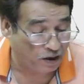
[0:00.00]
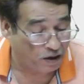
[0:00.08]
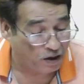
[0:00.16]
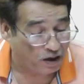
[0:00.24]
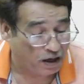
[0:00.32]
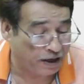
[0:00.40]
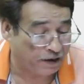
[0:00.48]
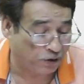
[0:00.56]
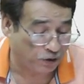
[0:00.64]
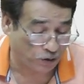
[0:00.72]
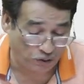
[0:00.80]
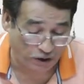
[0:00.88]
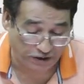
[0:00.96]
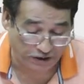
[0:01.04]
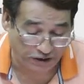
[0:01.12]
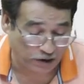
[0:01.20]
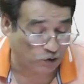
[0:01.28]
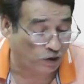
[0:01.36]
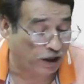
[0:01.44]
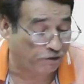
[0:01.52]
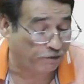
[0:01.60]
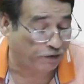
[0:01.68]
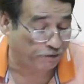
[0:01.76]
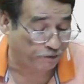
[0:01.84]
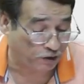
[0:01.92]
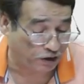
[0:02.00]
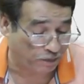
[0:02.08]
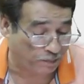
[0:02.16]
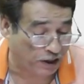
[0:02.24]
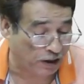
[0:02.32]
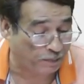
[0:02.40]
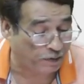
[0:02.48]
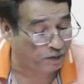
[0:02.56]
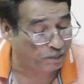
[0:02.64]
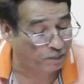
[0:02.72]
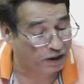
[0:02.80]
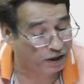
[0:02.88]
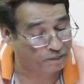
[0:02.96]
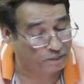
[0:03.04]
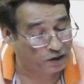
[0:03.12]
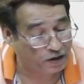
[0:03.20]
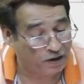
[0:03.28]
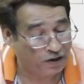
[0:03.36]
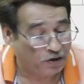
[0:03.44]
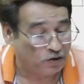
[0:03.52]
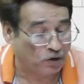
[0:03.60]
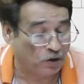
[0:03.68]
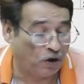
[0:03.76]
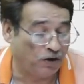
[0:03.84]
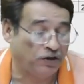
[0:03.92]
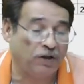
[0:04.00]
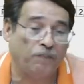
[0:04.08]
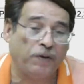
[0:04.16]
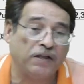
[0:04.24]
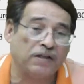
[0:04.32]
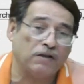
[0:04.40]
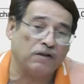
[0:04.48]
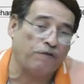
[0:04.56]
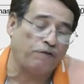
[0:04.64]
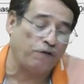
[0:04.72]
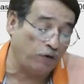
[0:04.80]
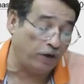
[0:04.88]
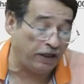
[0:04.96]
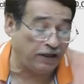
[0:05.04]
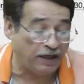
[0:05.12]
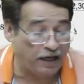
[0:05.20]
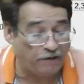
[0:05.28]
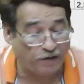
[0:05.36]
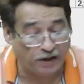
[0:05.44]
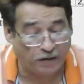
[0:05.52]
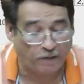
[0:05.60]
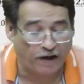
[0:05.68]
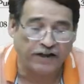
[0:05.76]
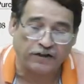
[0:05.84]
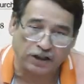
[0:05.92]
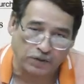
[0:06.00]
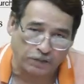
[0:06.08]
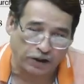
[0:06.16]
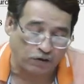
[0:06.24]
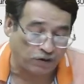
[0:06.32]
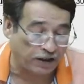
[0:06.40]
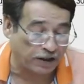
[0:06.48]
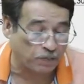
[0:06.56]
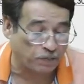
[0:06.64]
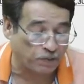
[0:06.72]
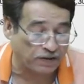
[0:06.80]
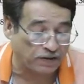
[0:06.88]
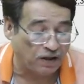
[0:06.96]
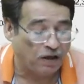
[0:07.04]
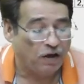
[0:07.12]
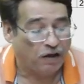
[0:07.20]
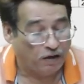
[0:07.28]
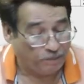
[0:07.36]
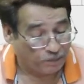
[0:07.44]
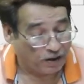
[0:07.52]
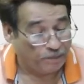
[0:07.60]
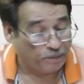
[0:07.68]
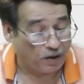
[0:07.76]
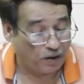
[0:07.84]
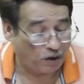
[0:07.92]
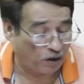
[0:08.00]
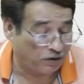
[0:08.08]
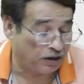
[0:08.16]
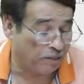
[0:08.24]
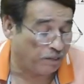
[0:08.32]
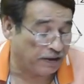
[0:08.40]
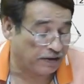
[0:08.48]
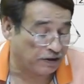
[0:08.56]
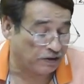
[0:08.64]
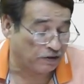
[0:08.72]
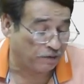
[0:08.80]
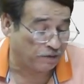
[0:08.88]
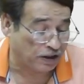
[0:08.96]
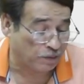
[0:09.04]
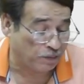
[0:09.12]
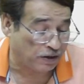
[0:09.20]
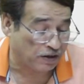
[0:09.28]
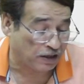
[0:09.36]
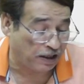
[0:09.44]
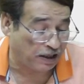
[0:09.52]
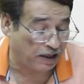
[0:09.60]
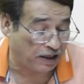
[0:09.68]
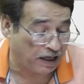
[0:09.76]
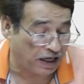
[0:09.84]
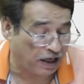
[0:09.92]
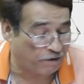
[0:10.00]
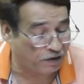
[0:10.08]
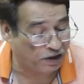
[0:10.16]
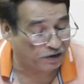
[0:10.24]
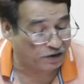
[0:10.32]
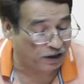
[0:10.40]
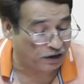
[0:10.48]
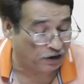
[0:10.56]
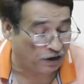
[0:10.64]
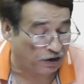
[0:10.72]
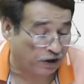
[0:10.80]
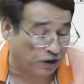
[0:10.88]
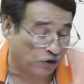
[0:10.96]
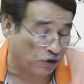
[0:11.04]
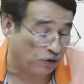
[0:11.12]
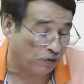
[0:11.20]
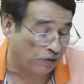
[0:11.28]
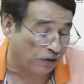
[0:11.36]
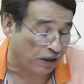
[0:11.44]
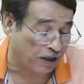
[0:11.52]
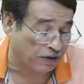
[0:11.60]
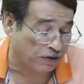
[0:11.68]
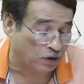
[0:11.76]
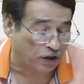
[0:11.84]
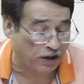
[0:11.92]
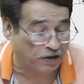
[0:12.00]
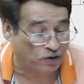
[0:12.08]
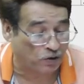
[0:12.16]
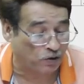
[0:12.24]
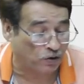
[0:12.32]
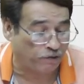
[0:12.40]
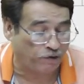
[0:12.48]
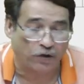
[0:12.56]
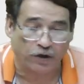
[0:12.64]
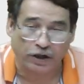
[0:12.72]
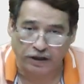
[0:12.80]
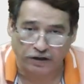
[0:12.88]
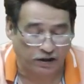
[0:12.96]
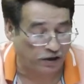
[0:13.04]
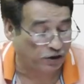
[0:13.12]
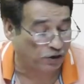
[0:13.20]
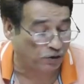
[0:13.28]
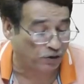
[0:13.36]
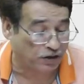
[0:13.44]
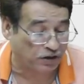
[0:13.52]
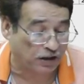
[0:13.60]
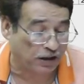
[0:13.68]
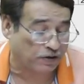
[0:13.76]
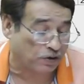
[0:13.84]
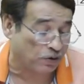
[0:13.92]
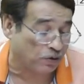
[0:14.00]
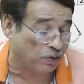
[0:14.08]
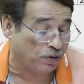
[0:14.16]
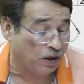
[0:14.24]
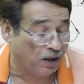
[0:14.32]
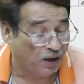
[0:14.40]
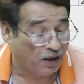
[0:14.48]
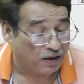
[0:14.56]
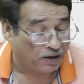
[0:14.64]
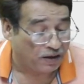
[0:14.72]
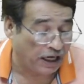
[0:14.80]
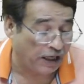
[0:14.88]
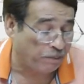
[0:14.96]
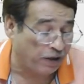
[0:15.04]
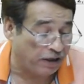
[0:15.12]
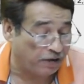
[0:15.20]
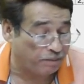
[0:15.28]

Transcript: and 200 square feet for department B. So on the basis of floor area, I will divide this particular expense. On the basis of this means I will take the ratio, that is 3:2. Floor area ratio is 3:2. That means